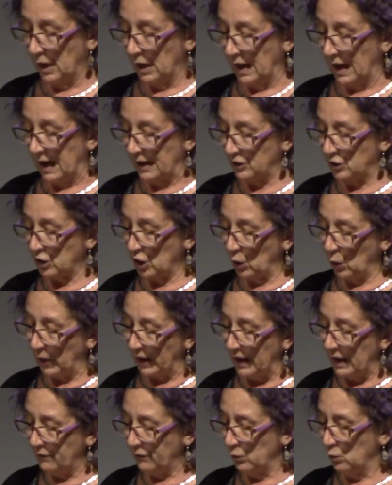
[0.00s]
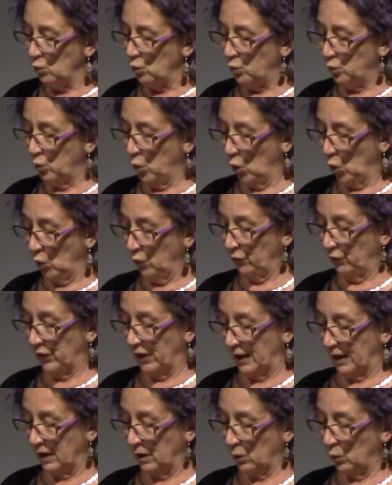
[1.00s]
And so even
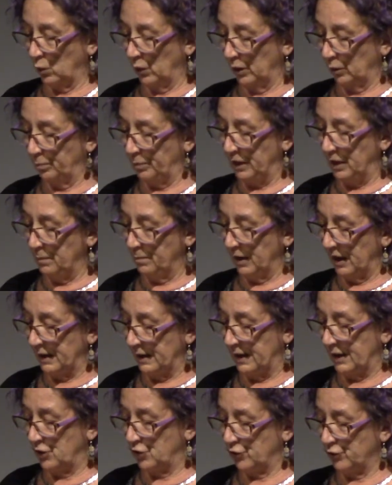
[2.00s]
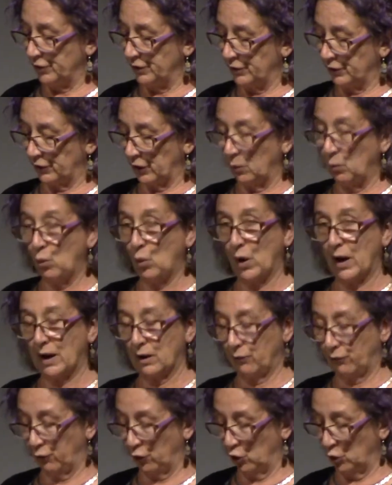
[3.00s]
warfare will be by nature in some way a
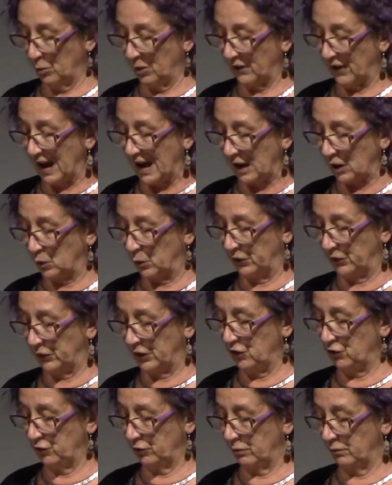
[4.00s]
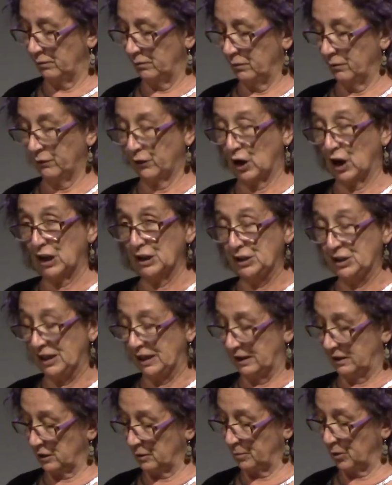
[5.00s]
form of acquisition, for hunting
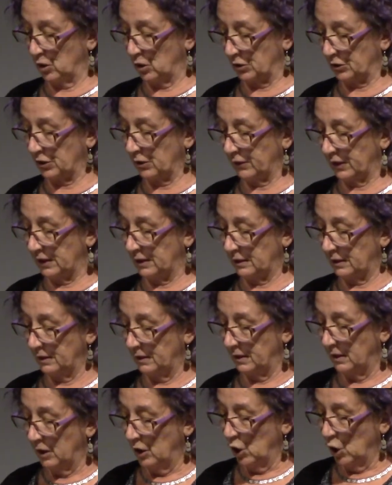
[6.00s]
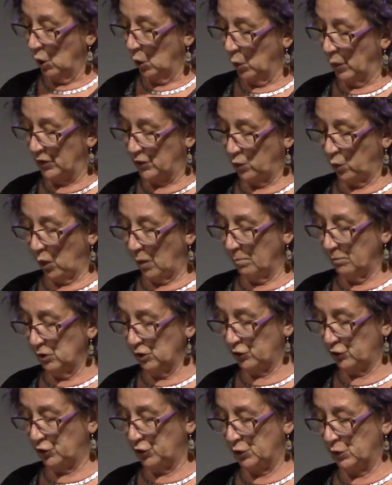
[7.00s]
is a part of it, which one
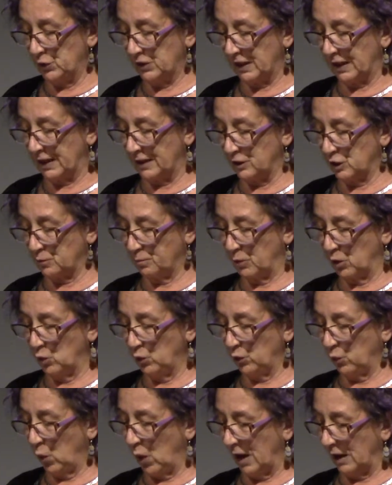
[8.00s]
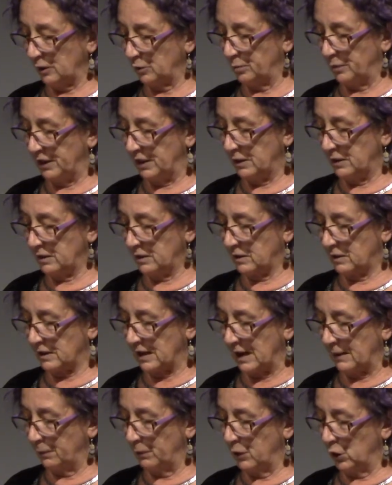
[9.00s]
must use against both wild beasts
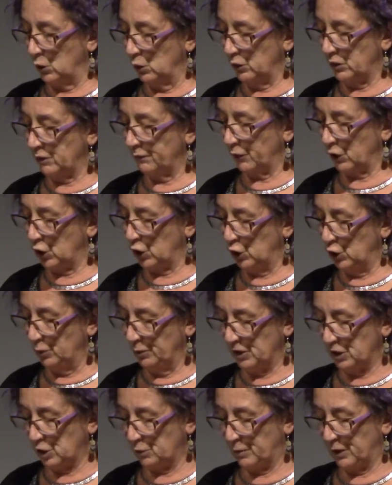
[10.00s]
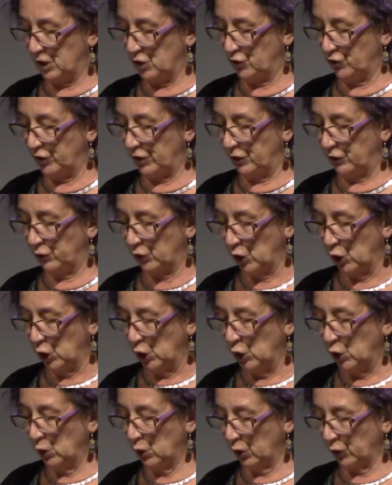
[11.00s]
and those of the human species
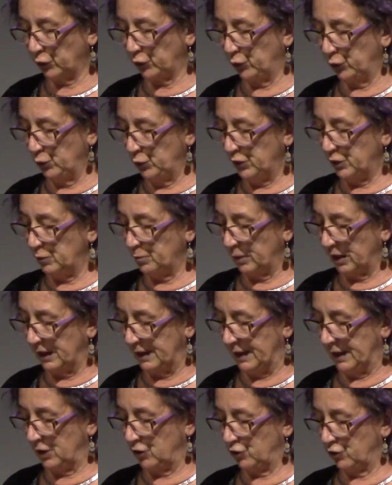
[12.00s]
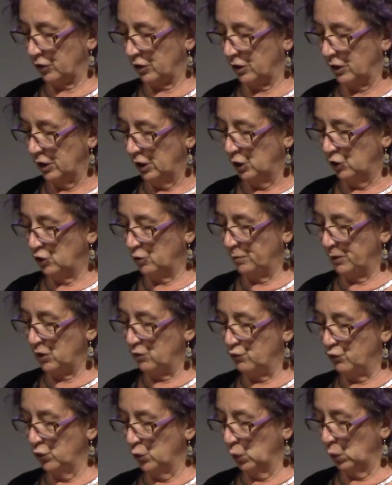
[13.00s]
who are suited by nature to be
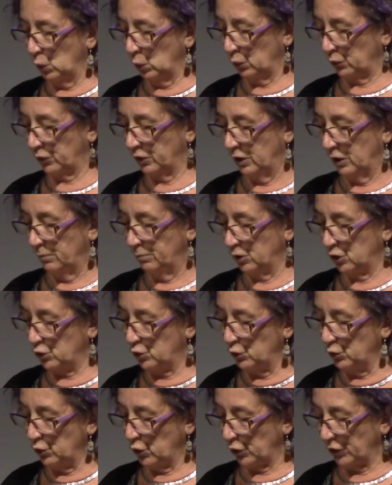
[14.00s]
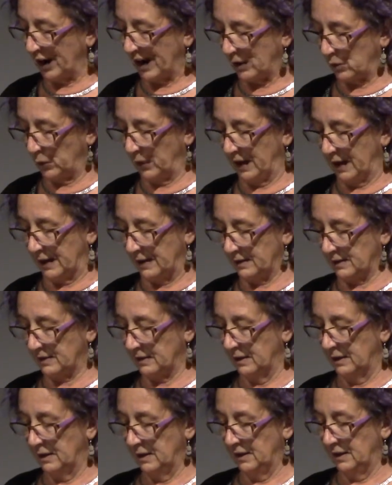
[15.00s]
ruled but do not acquiesce
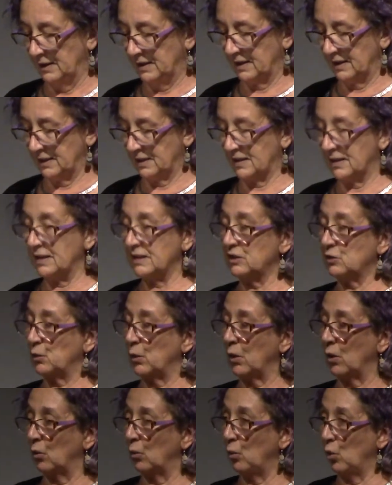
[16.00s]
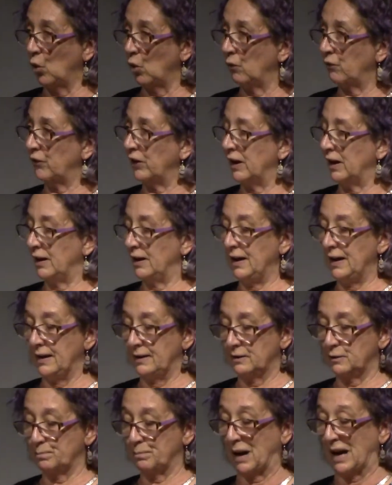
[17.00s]
since this war warfare
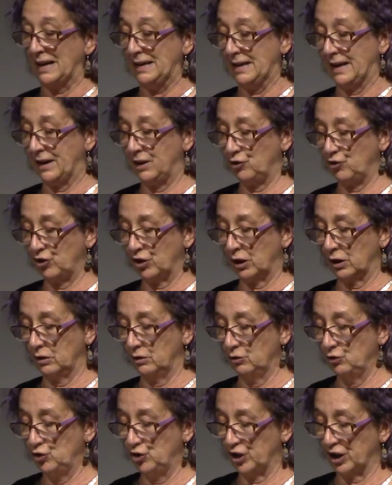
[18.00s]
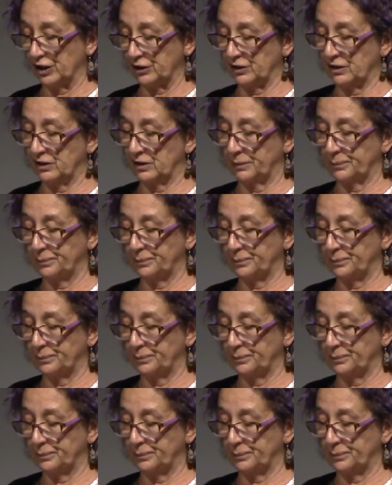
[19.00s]
is, by nature, just.